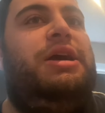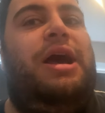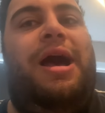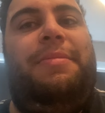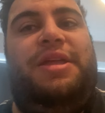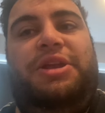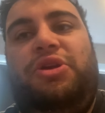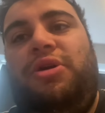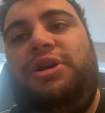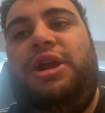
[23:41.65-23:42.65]
Um, and then you
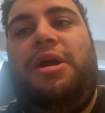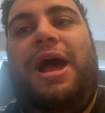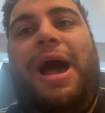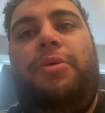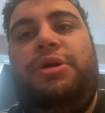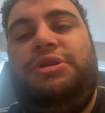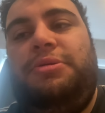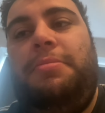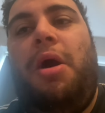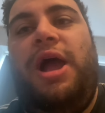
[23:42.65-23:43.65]
got you know
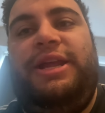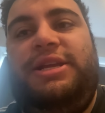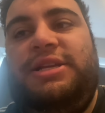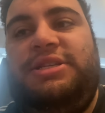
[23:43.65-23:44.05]
Howard, Mike,